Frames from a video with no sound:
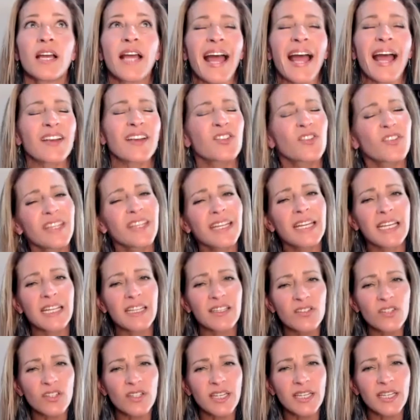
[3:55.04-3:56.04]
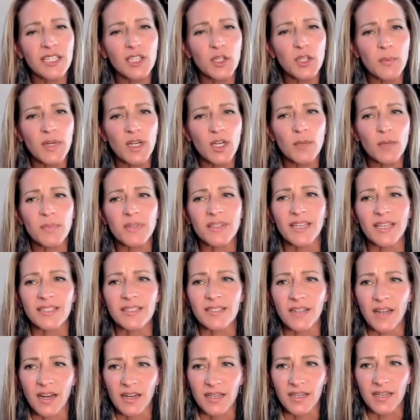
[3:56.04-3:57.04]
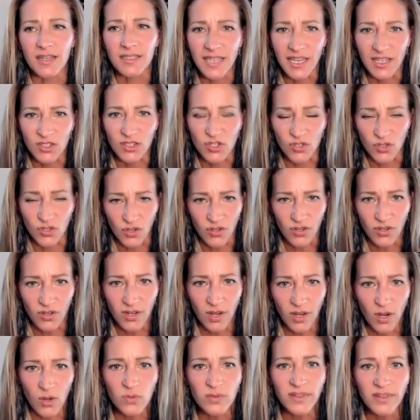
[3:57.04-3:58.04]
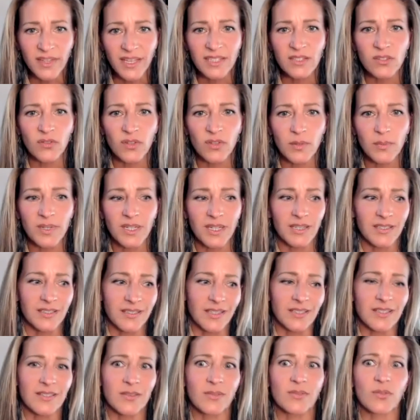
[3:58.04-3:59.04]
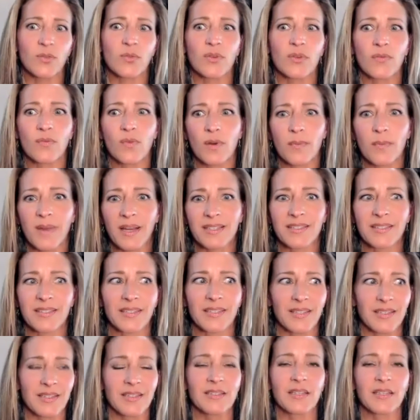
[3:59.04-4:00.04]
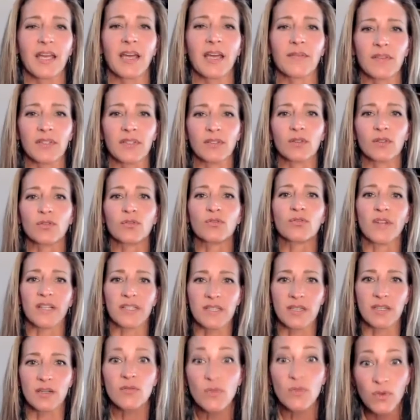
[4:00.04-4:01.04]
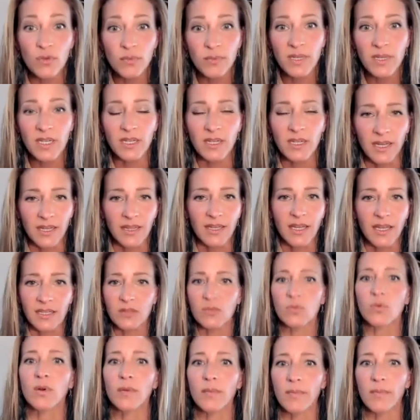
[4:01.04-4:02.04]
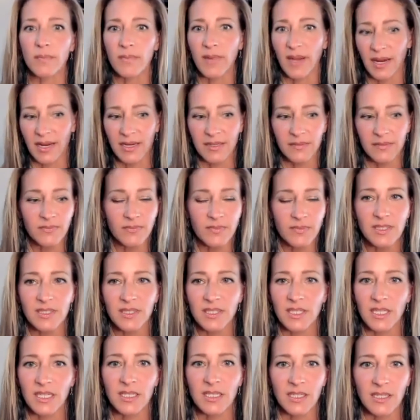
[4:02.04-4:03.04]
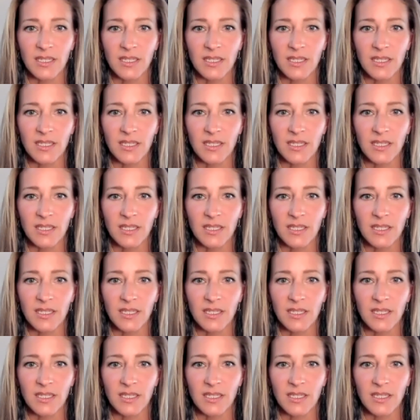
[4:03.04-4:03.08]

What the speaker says: Actually, it is looking in the mirror, but that's not intentional. That's only because that's sort of where my seat is. I have a little dressing room, and that's where I sit,